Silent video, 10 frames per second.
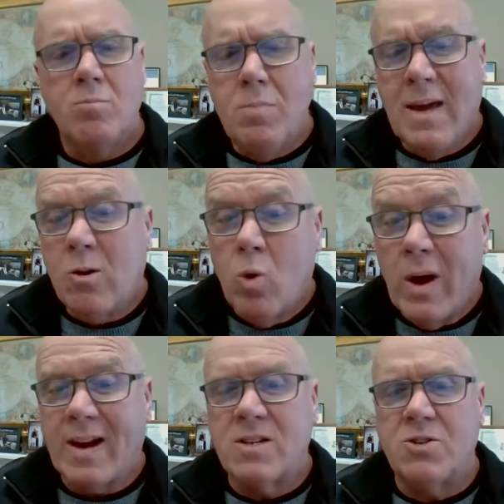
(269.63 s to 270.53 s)
be
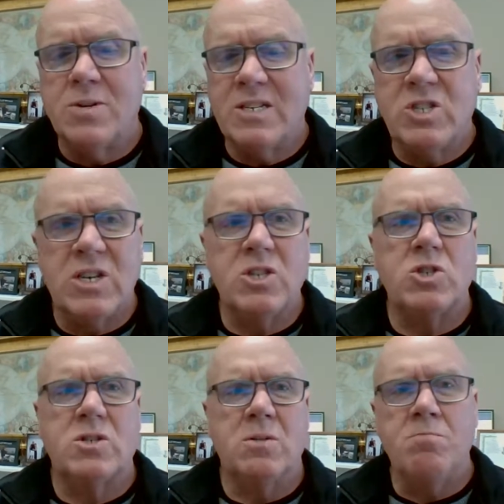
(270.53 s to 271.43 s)
quick to
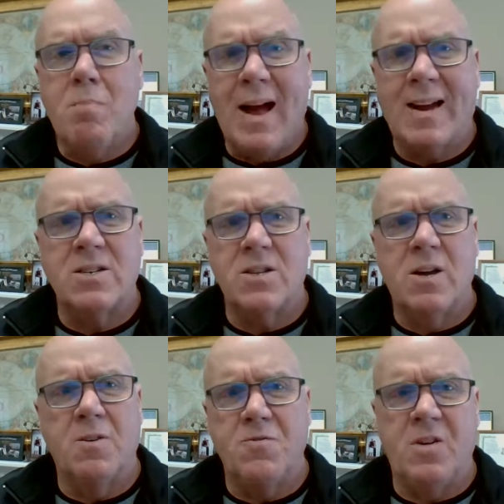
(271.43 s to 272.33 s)
assist them back to
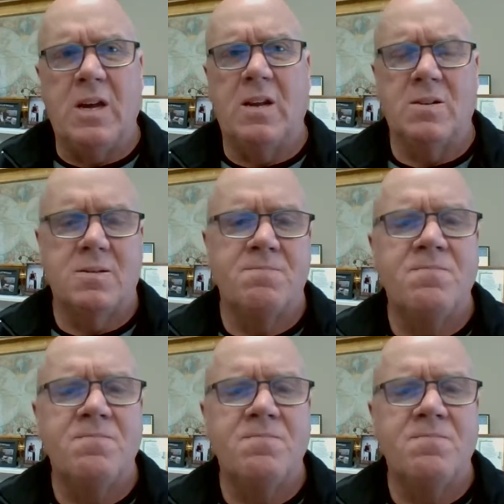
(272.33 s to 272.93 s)
their feet.